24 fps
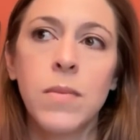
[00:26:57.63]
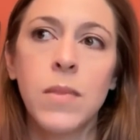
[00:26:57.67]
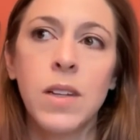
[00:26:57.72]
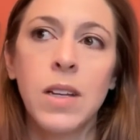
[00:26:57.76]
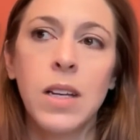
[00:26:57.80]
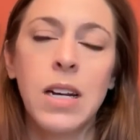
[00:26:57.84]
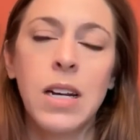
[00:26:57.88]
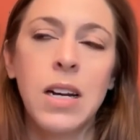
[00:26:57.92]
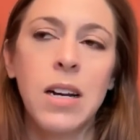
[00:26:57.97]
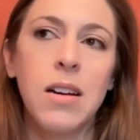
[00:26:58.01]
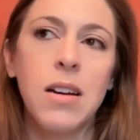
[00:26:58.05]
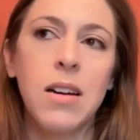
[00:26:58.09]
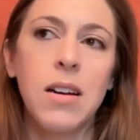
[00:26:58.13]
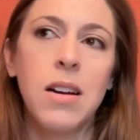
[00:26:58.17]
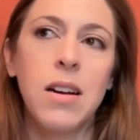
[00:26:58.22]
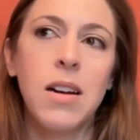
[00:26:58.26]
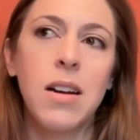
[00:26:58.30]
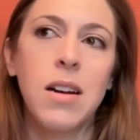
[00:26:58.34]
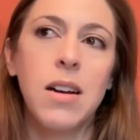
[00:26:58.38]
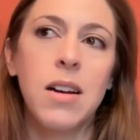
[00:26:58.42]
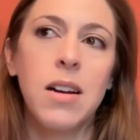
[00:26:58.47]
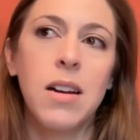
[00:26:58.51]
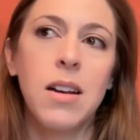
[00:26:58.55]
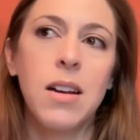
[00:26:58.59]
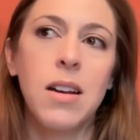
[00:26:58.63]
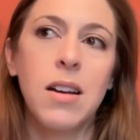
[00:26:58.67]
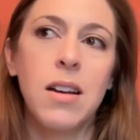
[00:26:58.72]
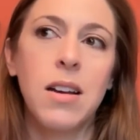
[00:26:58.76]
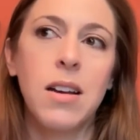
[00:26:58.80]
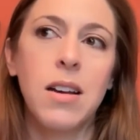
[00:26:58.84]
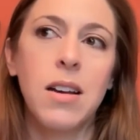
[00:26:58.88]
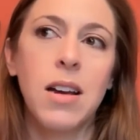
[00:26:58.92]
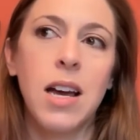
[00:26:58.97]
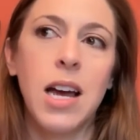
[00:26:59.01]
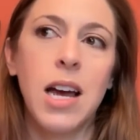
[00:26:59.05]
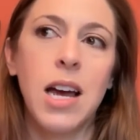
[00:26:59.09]
And
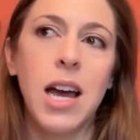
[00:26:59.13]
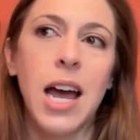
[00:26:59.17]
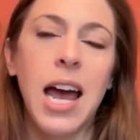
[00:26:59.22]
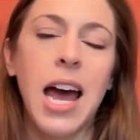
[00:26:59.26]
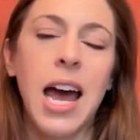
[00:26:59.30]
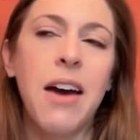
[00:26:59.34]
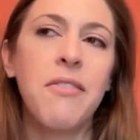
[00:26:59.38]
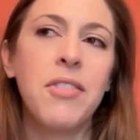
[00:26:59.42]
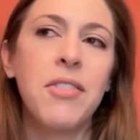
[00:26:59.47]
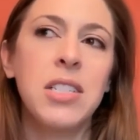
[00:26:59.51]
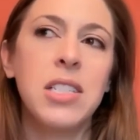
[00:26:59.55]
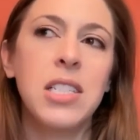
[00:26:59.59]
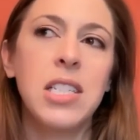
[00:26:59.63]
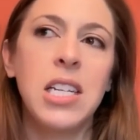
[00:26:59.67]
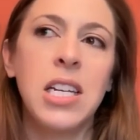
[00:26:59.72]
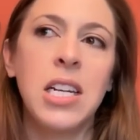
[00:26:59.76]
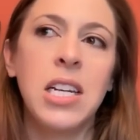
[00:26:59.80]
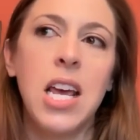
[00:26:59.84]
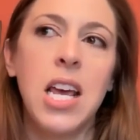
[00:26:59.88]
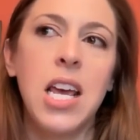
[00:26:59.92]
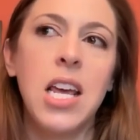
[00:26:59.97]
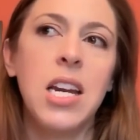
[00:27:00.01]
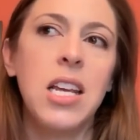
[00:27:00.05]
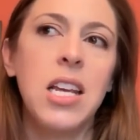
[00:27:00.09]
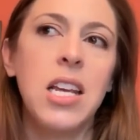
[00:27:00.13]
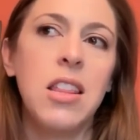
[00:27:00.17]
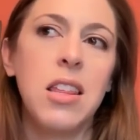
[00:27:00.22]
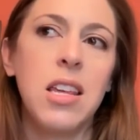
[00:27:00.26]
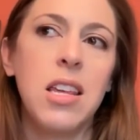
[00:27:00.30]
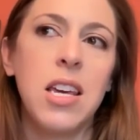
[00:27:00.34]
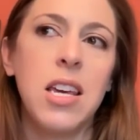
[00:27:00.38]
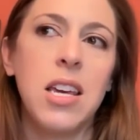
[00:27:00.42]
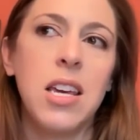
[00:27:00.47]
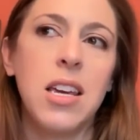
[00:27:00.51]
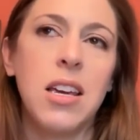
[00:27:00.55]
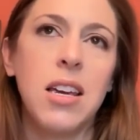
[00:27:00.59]
I haven't seen
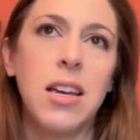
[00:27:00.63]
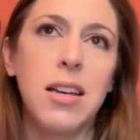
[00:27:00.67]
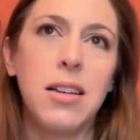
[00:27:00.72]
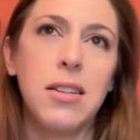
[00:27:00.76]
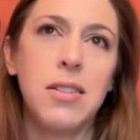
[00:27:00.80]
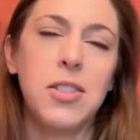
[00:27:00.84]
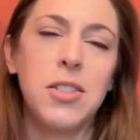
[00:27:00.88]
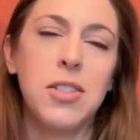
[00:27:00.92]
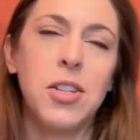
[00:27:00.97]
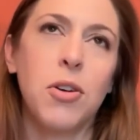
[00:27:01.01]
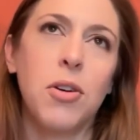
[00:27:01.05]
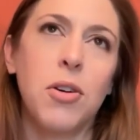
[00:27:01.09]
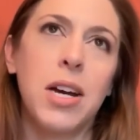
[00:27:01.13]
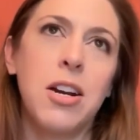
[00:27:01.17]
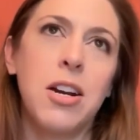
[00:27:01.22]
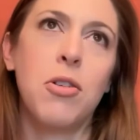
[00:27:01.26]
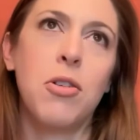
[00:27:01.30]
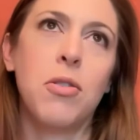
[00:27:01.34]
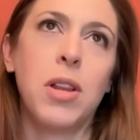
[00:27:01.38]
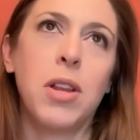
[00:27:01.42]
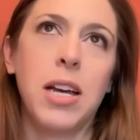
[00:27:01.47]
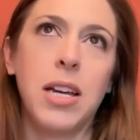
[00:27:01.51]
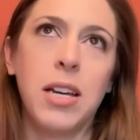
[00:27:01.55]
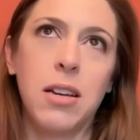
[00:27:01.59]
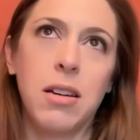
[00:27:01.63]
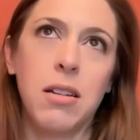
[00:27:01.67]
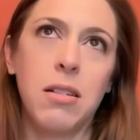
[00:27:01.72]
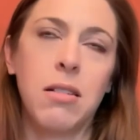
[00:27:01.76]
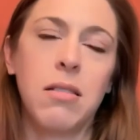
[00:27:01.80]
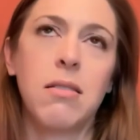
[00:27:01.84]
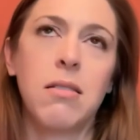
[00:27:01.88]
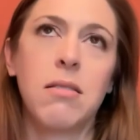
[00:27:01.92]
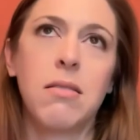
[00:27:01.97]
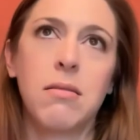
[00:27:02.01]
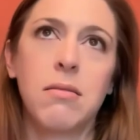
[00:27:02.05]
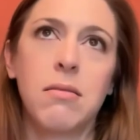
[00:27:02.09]
anything. So I like
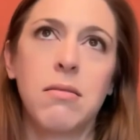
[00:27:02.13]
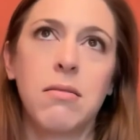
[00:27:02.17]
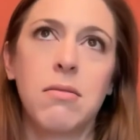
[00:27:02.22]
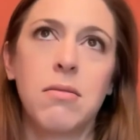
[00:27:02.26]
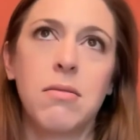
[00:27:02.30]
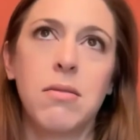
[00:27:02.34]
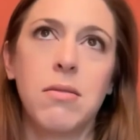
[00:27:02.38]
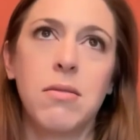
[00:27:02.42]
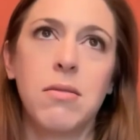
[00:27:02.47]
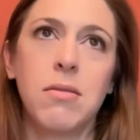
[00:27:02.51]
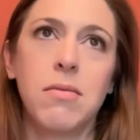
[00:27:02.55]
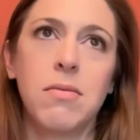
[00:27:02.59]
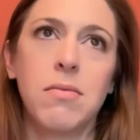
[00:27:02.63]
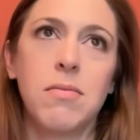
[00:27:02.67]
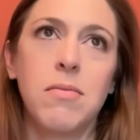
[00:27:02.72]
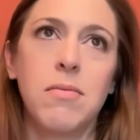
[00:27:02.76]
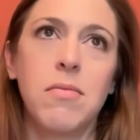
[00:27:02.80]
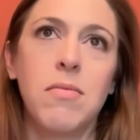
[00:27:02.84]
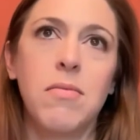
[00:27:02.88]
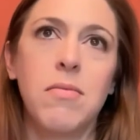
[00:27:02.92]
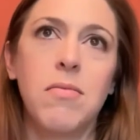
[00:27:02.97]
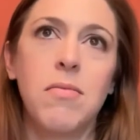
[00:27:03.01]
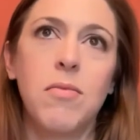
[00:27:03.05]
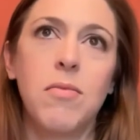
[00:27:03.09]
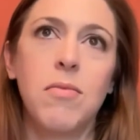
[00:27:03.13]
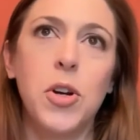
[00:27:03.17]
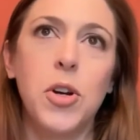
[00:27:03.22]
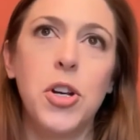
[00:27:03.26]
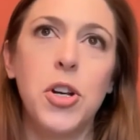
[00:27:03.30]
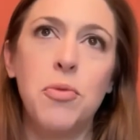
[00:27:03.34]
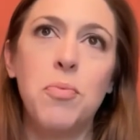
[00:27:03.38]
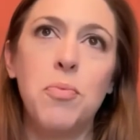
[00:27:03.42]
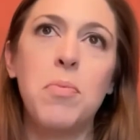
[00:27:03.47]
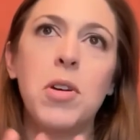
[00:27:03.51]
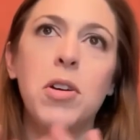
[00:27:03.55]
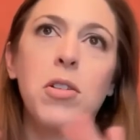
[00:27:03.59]
when
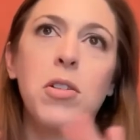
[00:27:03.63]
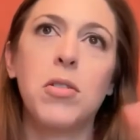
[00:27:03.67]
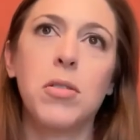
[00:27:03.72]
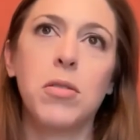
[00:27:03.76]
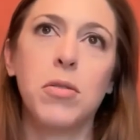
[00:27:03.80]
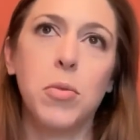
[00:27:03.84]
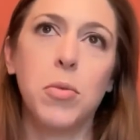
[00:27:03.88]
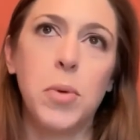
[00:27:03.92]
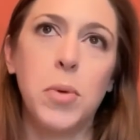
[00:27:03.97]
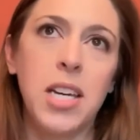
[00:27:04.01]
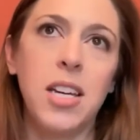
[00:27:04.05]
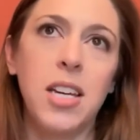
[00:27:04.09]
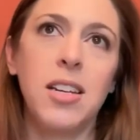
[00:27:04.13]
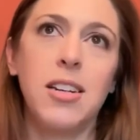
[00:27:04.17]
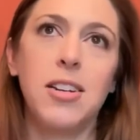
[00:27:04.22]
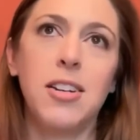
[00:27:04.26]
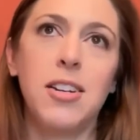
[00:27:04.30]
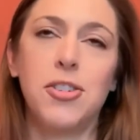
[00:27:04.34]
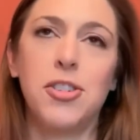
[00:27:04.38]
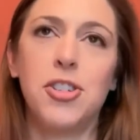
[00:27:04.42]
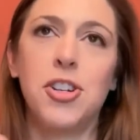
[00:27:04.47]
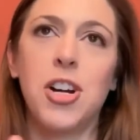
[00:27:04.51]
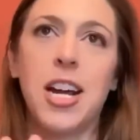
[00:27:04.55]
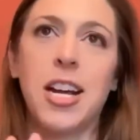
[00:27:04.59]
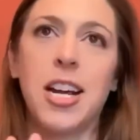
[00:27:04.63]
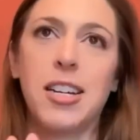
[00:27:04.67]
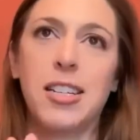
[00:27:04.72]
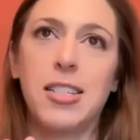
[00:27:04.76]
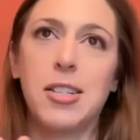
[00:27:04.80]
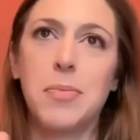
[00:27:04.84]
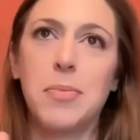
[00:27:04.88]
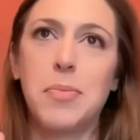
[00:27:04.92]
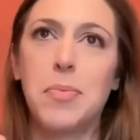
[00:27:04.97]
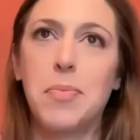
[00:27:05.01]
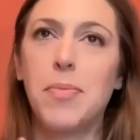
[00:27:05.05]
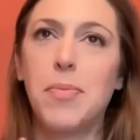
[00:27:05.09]
you mill wheat, you're trying
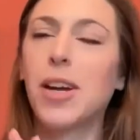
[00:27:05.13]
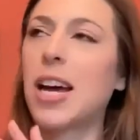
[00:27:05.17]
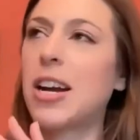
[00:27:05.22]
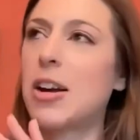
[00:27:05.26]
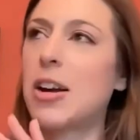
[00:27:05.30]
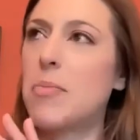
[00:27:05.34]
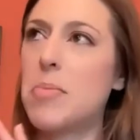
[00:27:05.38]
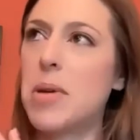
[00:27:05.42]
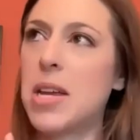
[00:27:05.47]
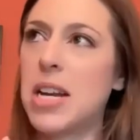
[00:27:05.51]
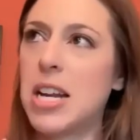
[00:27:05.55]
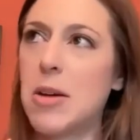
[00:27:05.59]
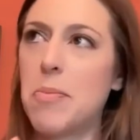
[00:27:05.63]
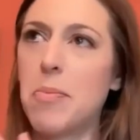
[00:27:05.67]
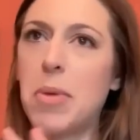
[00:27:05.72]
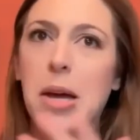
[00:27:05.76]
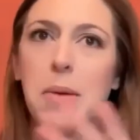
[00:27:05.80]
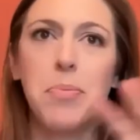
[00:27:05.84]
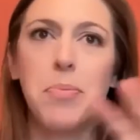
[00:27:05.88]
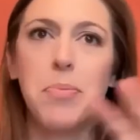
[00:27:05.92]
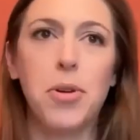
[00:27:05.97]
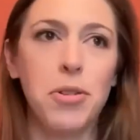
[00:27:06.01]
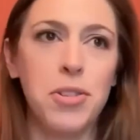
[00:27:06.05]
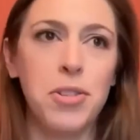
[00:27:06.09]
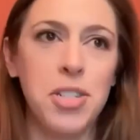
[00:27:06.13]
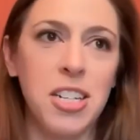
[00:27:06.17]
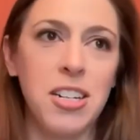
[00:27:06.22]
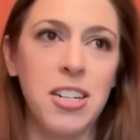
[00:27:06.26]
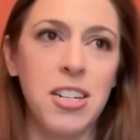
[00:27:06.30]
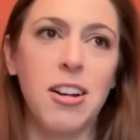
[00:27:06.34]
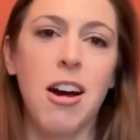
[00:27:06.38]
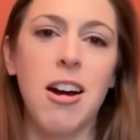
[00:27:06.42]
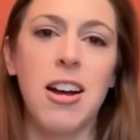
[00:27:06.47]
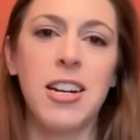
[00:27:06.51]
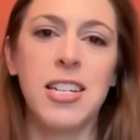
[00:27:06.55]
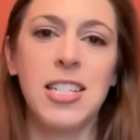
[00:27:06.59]
to kind of bin it by
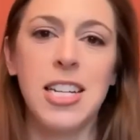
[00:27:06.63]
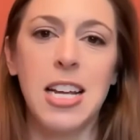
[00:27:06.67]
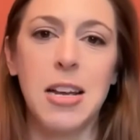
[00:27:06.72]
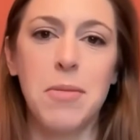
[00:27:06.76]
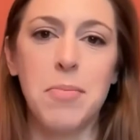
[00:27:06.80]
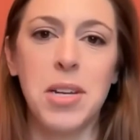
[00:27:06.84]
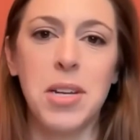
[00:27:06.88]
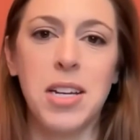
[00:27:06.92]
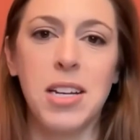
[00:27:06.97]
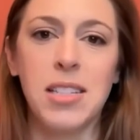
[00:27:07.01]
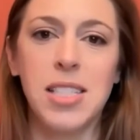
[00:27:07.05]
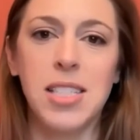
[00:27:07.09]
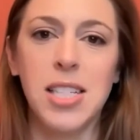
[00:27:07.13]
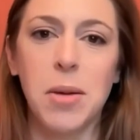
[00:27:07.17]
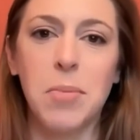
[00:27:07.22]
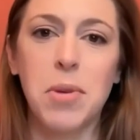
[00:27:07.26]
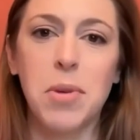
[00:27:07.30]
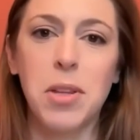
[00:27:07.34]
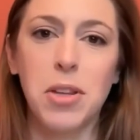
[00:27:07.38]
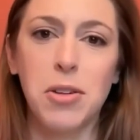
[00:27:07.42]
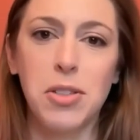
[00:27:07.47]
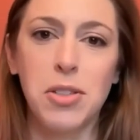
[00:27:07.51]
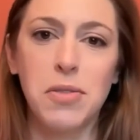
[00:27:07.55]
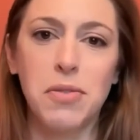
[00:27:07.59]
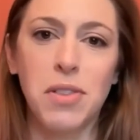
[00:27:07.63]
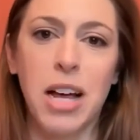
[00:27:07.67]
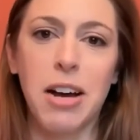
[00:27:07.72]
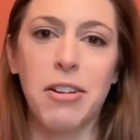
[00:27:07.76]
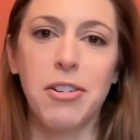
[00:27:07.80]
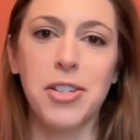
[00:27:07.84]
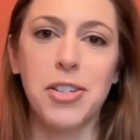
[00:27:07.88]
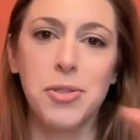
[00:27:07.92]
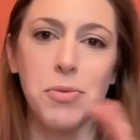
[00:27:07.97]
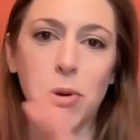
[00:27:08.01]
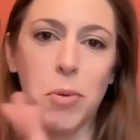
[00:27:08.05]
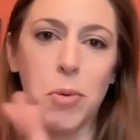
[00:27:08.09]
protein content because some of those
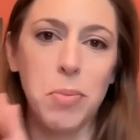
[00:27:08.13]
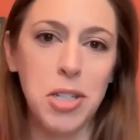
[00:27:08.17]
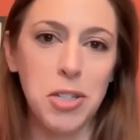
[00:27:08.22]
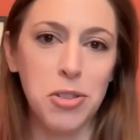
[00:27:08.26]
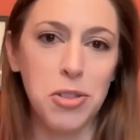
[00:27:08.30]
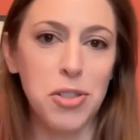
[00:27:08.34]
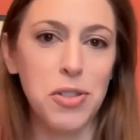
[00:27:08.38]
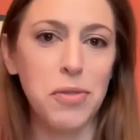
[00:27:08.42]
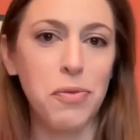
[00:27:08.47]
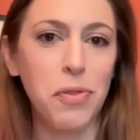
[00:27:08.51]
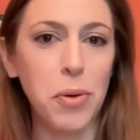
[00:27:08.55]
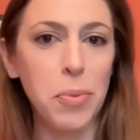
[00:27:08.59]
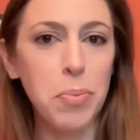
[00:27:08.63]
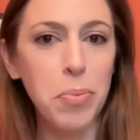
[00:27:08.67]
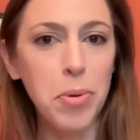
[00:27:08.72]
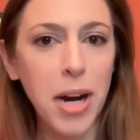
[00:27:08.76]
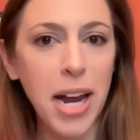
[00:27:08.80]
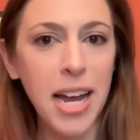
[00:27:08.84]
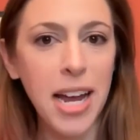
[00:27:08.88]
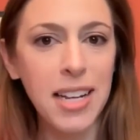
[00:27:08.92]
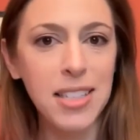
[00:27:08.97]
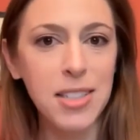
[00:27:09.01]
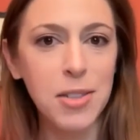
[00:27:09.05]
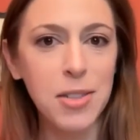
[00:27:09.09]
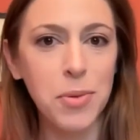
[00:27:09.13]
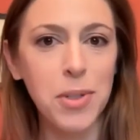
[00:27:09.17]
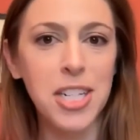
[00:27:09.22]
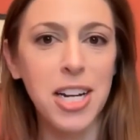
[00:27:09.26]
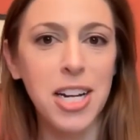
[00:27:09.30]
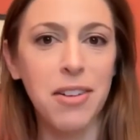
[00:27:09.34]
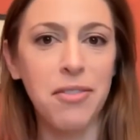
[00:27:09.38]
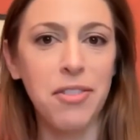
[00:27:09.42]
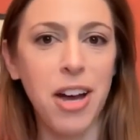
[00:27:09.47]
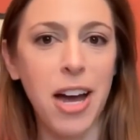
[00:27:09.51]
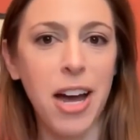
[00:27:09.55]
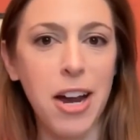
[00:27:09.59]
flours will be used for breads, which
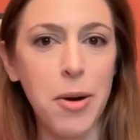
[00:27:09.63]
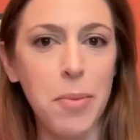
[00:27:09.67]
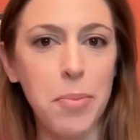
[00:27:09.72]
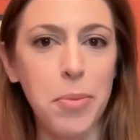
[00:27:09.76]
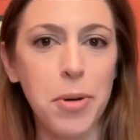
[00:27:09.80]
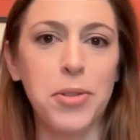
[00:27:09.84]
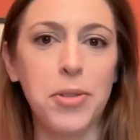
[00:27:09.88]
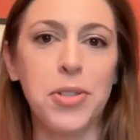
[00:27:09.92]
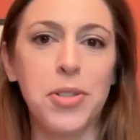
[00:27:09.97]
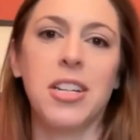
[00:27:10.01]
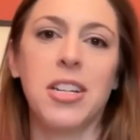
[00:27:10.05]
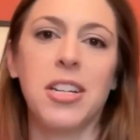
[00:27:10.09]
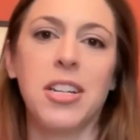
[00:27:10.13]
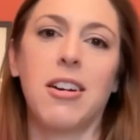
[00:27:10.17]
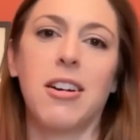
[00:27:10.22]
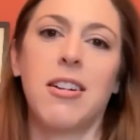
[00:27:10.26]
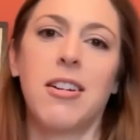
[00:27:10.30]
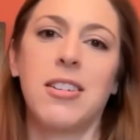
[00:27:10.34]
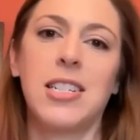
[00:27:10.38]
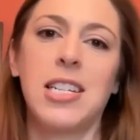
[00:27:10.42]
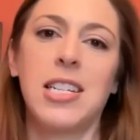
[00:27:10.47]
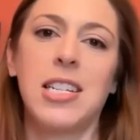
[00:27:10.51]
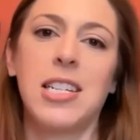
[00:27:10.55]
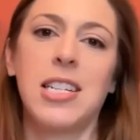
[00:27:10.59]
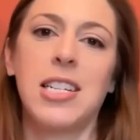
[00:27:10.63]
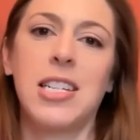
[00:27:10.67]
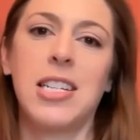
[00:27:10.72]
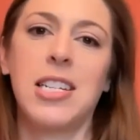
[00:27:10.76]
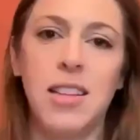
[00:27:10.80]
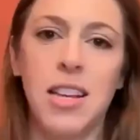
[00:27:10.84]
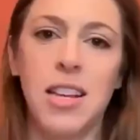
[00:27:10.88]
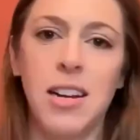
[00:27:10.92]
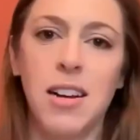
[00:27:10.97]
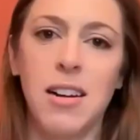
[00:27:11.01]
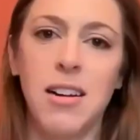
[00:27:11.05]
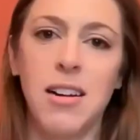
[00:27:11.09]
have a higher protein content,
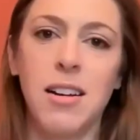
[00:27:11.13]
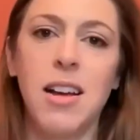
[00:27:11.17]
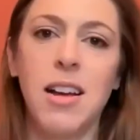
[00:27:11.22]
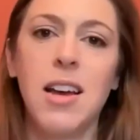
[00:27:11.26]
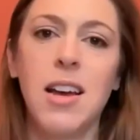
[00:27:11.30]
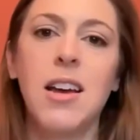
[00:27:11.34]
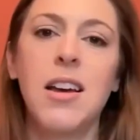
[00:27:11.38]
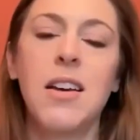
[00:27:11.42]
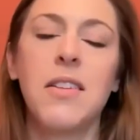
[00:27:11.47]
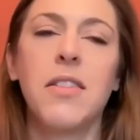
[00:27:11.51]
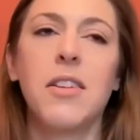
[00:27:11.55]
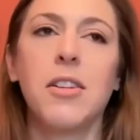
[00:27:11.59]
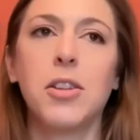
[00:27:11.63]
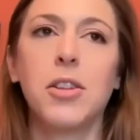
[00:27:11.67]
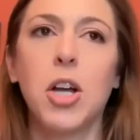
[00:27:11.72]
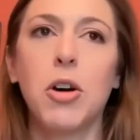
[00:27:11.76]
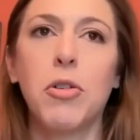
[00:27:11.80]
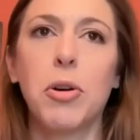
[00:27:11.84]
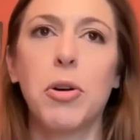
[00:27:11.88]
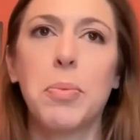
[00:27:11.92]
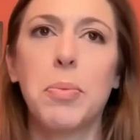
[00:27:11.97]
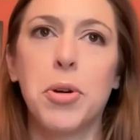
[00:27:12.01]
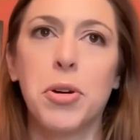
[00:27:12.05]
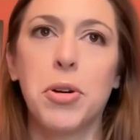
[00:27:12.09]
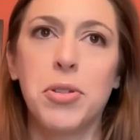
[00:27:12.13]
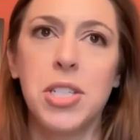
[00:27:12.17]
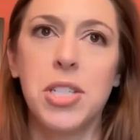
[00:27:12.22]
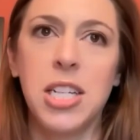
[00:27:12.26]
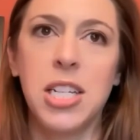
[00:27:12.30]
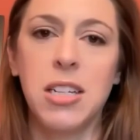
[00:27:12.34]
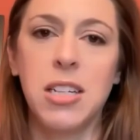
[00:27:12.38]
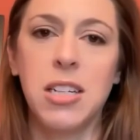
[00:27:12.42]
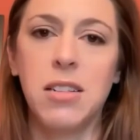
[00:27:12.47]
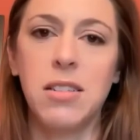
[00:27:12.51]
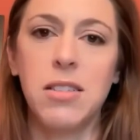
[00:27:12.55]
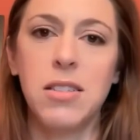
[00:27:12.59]
and then the lower
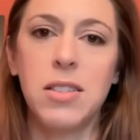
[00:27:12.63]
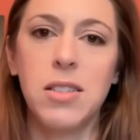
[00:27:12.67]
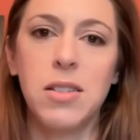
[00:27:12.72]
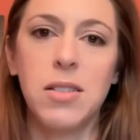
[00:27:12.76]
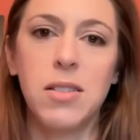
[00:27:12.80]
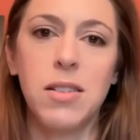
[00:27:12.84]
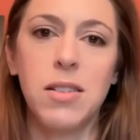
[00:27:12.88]
proteins